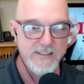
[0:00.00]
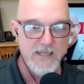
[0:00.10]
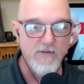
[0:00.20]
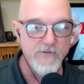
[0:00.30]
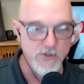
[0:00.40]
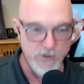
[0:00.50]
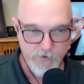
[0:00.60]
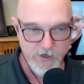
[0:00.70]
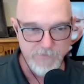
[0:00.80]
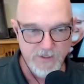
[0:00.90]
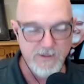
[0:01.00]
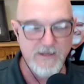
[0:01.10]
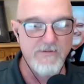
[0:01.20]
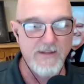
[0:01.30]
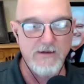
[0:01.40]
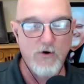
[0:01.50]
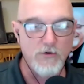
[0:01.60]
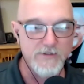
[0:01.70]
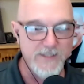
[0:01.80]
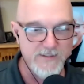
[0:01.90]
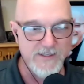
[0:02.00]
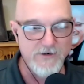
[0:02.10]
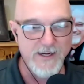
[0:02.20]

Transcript: salvage the credibility of the whole Texas